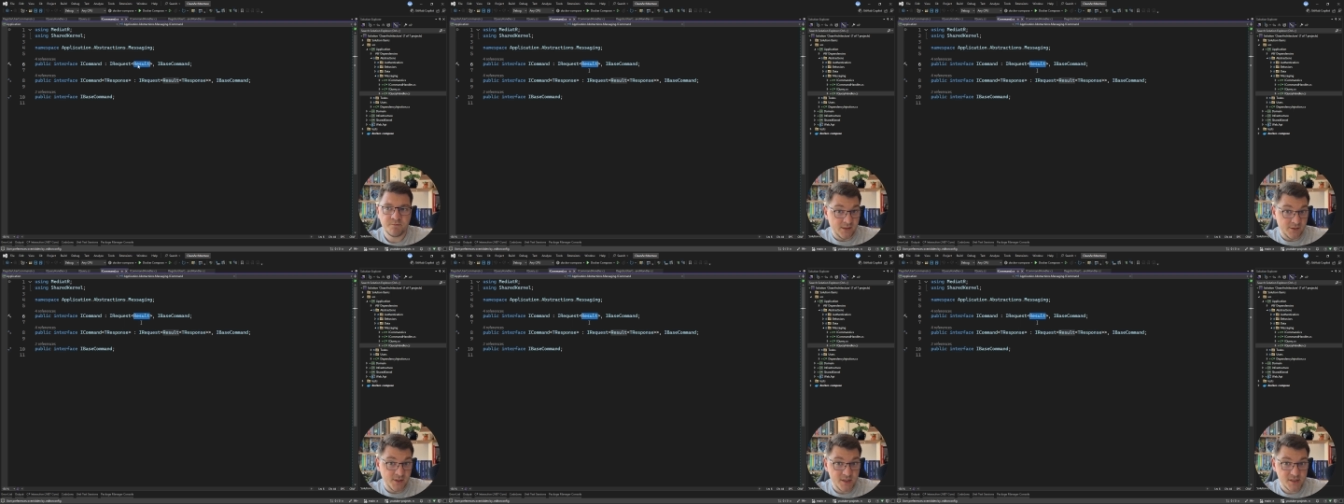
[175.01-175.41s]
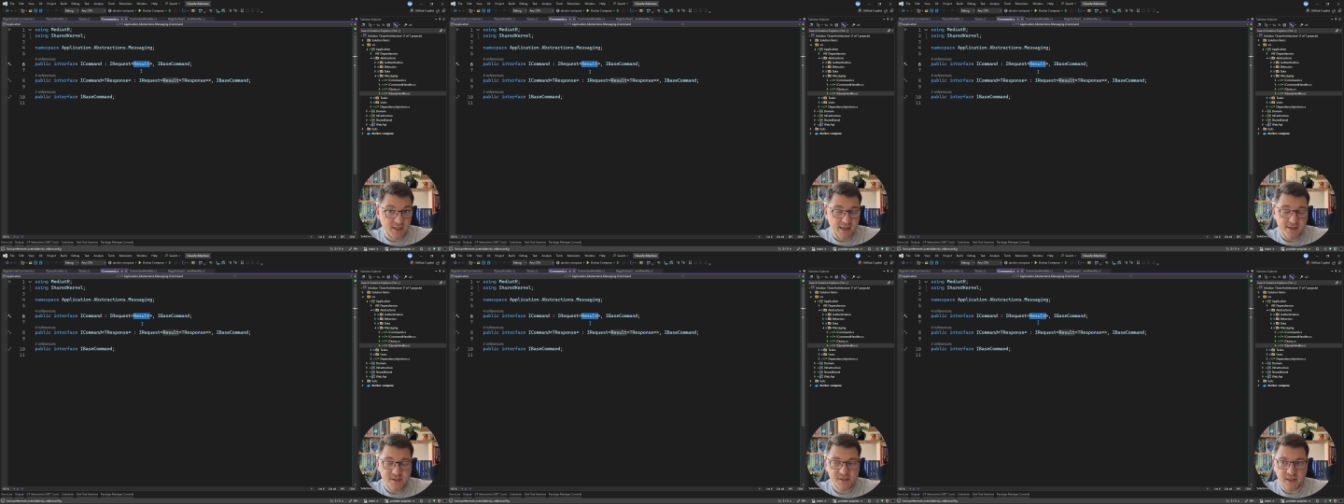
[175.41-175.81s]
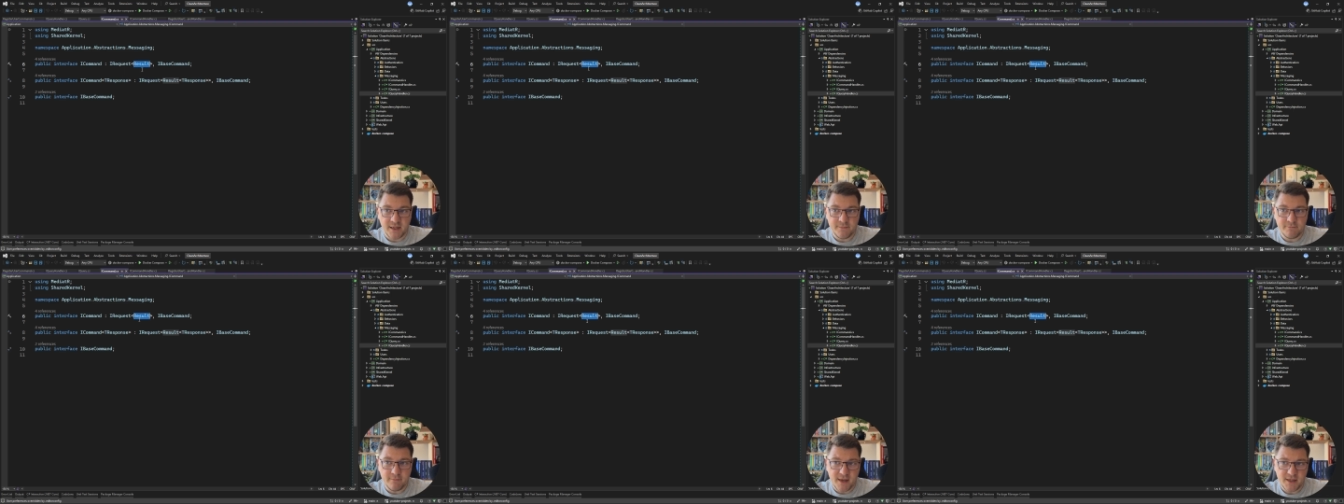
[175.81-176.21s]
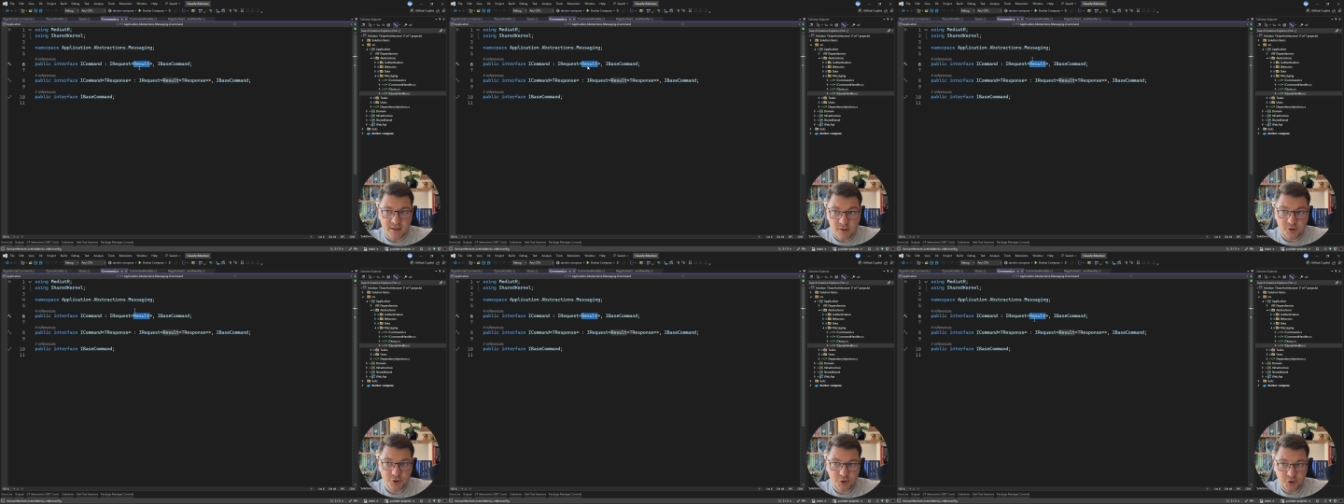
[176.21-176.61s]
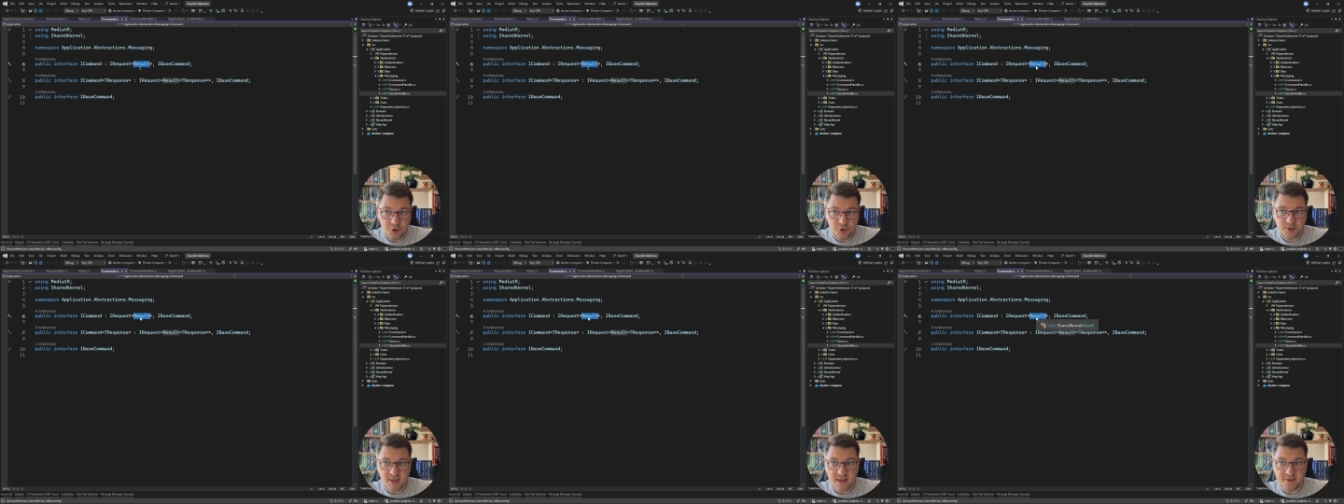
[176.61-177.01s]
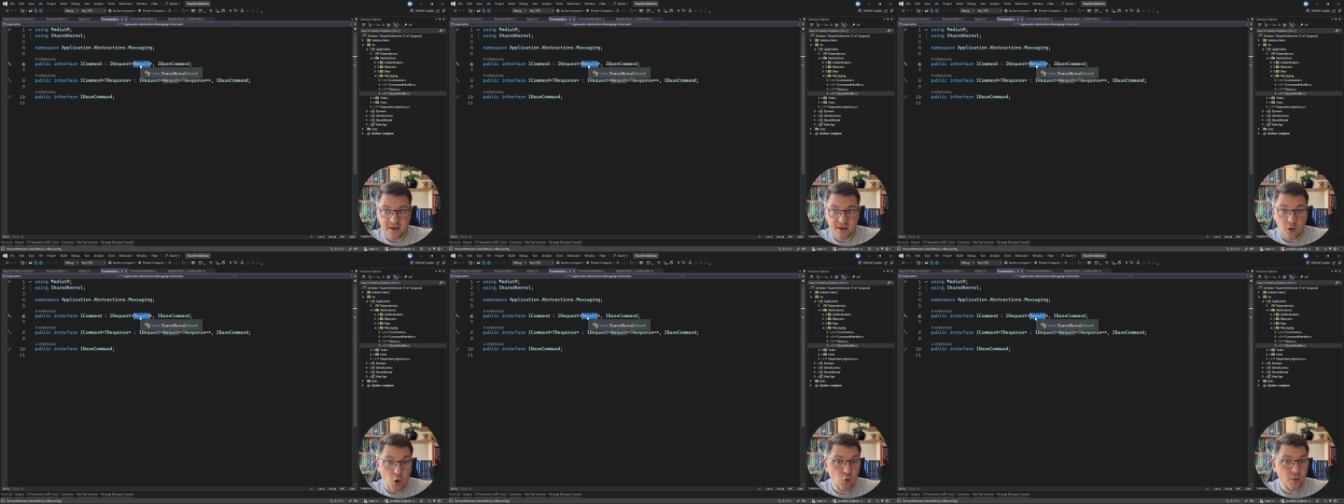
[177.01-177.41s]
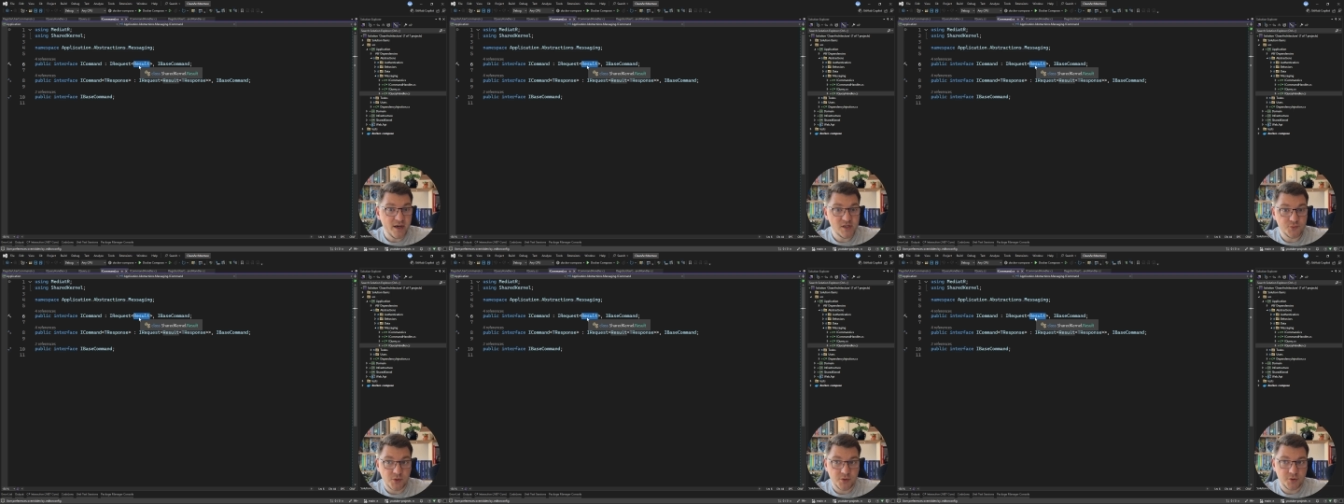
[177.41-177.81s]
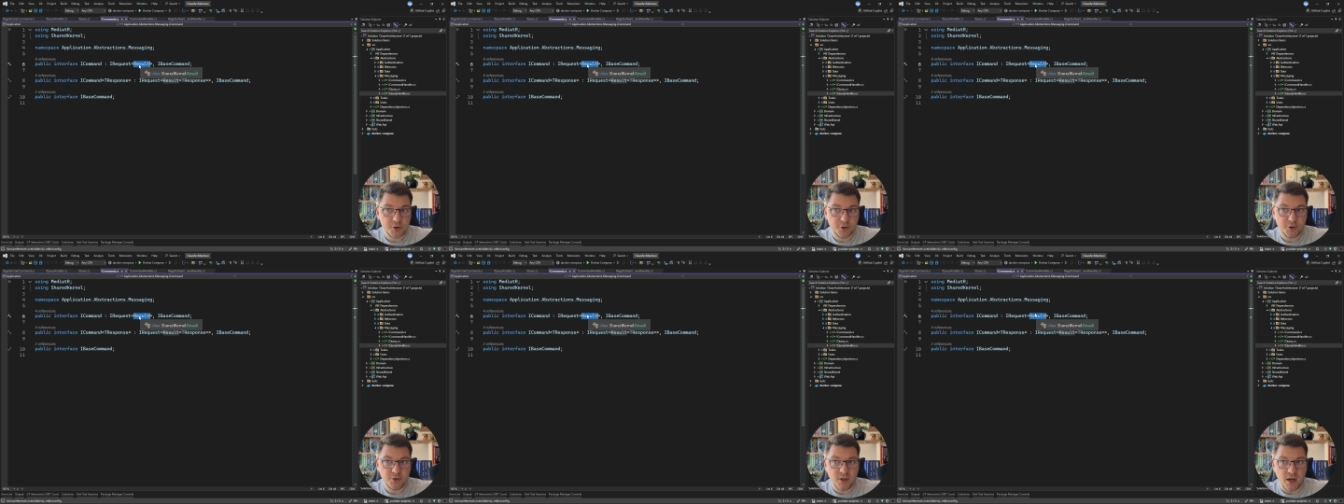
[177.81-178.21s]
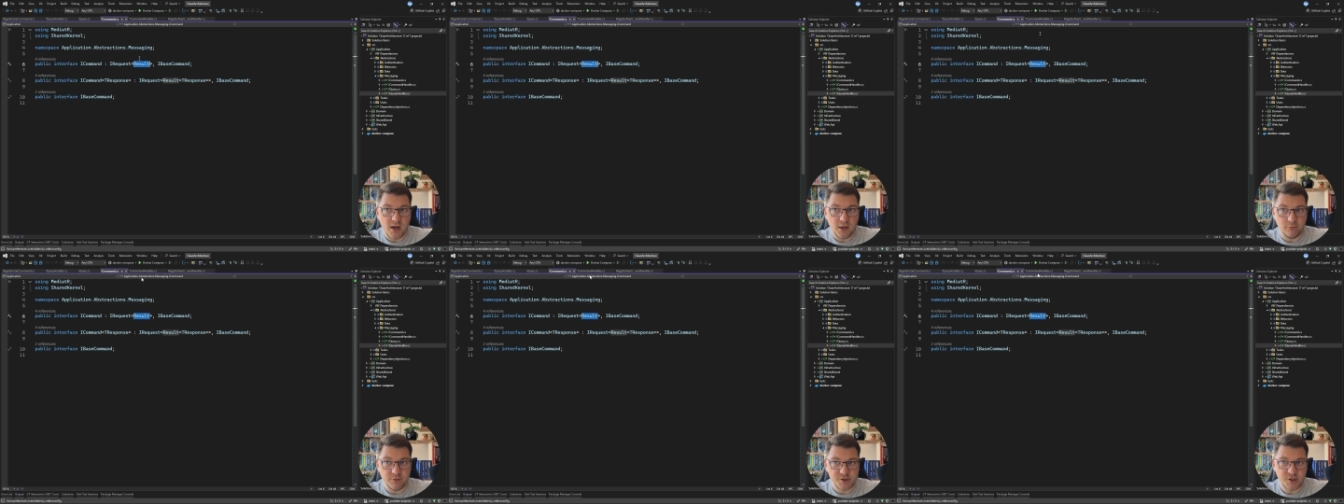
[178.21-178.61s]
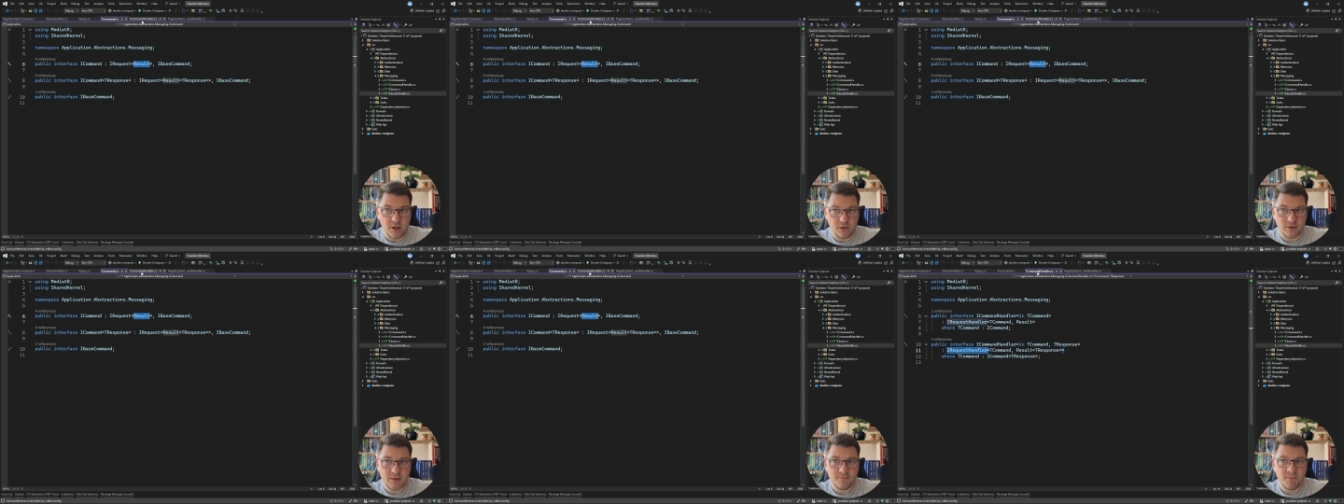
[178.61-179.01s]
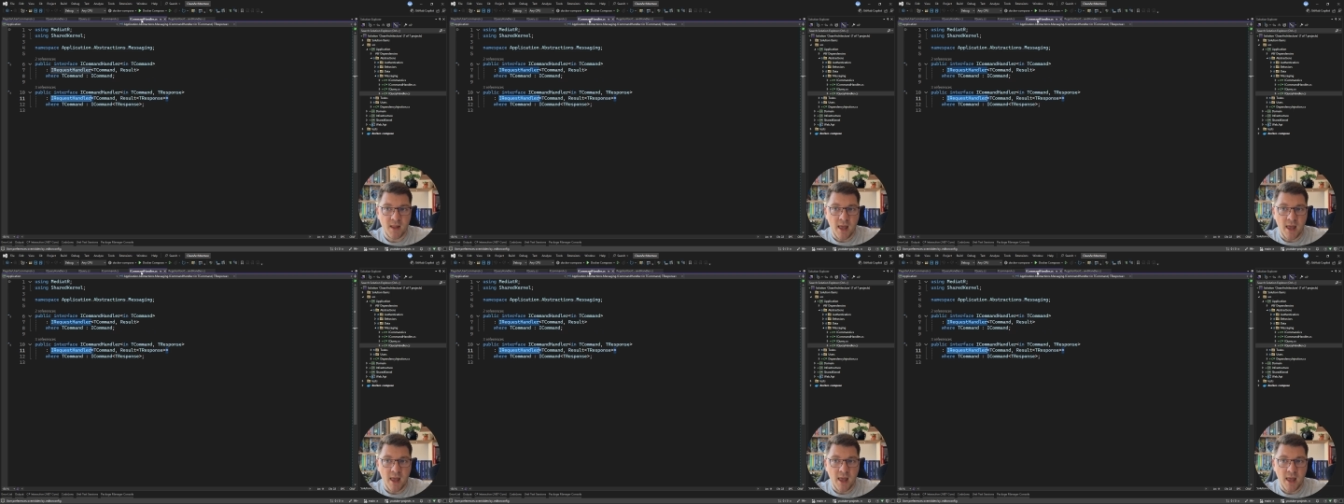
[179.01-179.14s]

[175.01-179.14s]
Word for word: And in this case, I'm making sure that I always return a result.